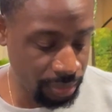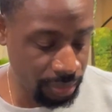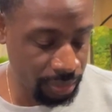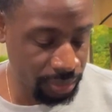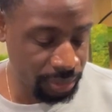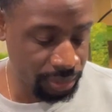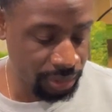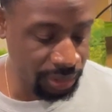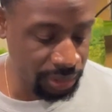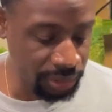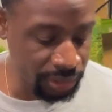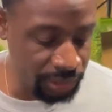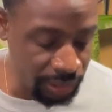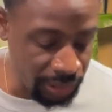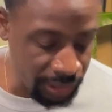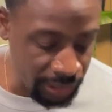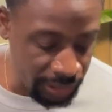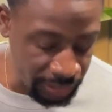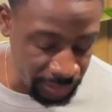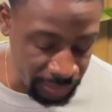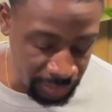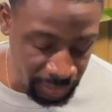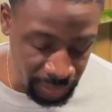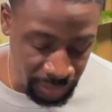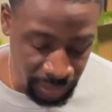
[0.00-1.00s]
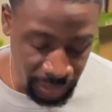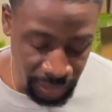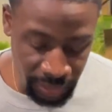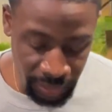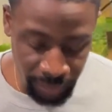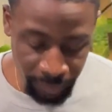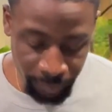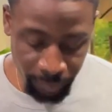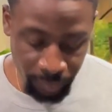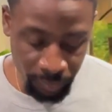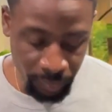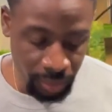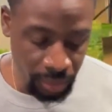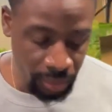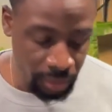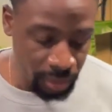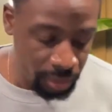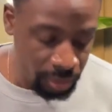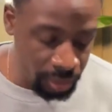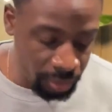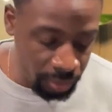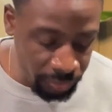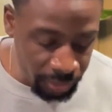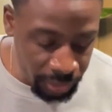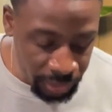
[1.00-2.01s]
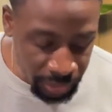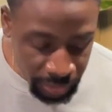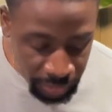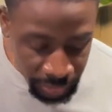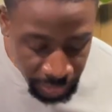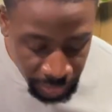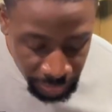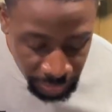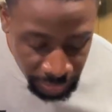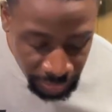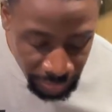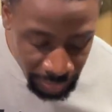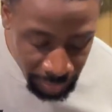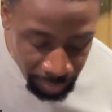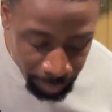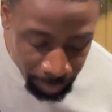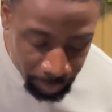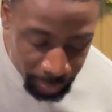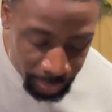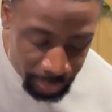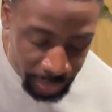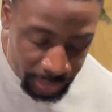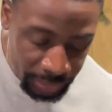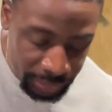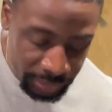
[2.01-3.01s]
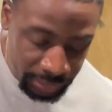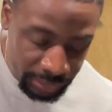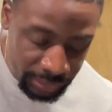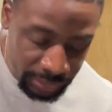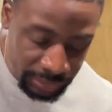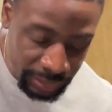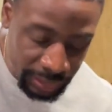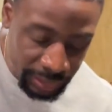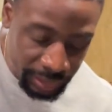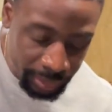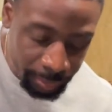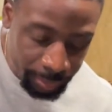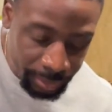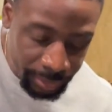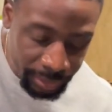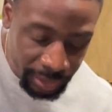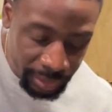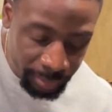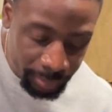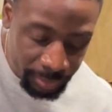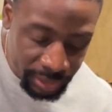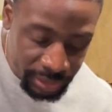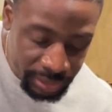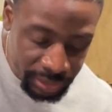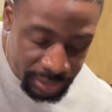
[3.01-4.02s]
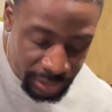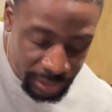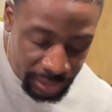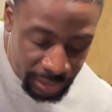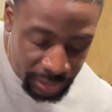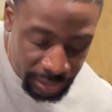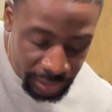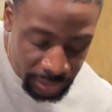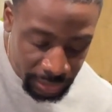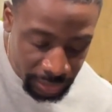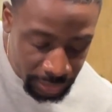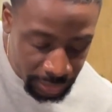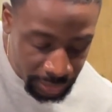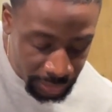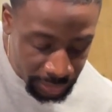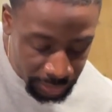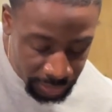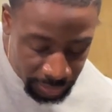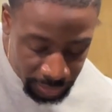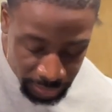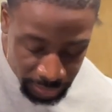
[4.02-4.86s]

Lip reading: just like that. Don't really need that much because I didn't put that much liquor in there,